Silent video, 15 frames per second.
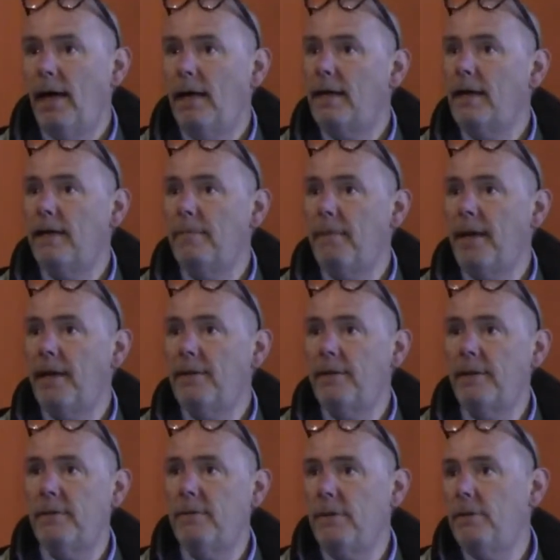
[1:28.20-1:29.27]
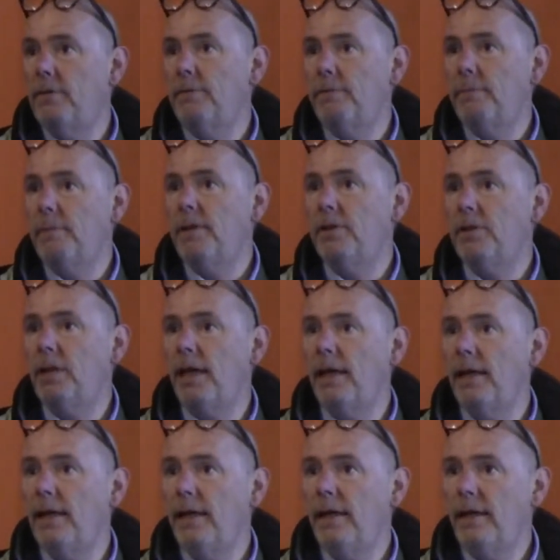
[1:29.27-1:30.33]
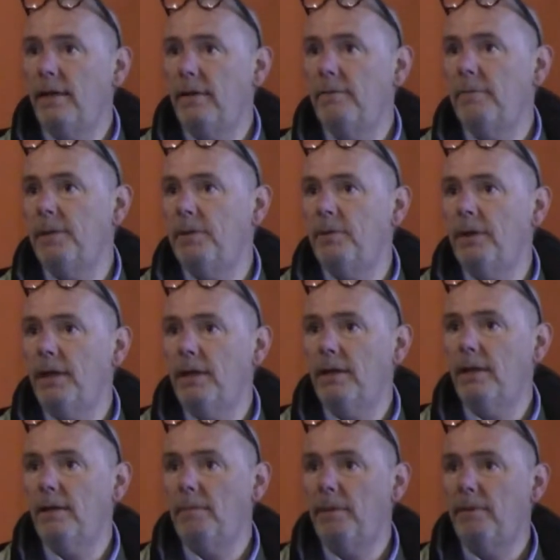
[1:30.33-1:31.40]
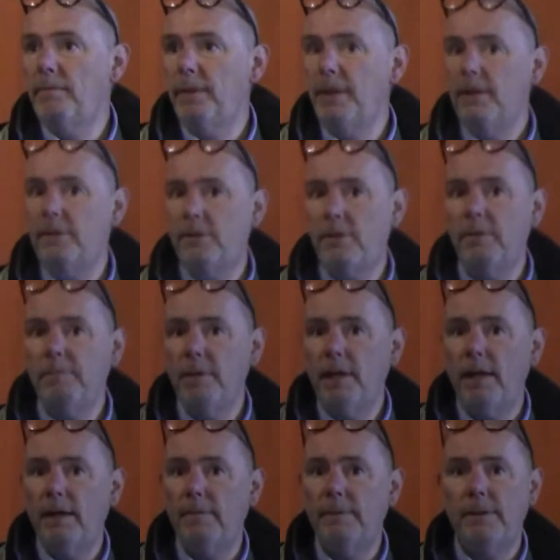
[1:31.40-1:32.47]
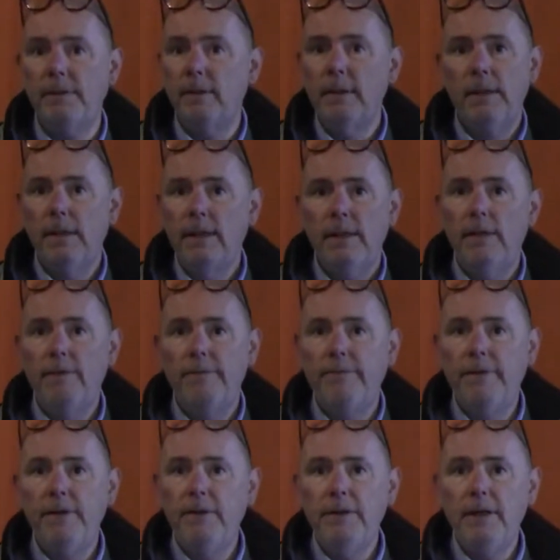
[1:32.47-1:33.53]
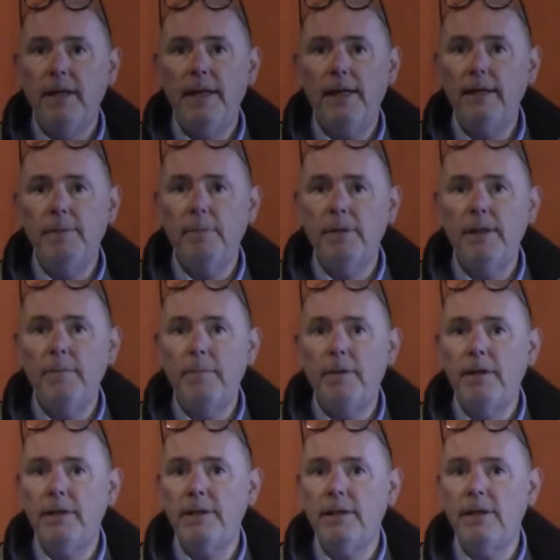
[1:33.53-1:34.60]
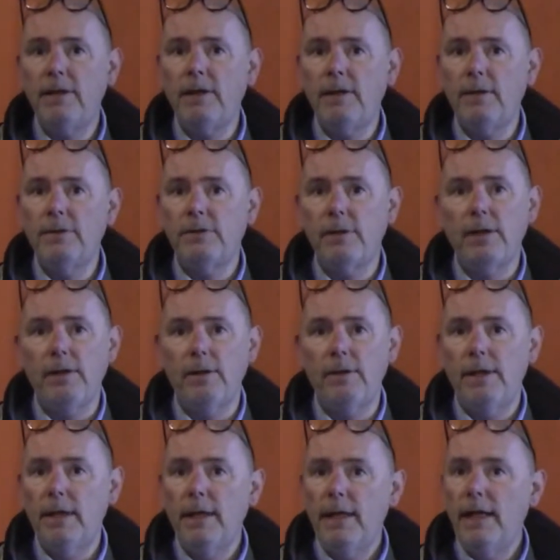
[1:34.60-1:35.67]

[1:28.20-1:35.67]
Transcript: I can imagine you've been staying here, you've been drinking a couple of beers, sometimes you don't feel you got any body parts at all, so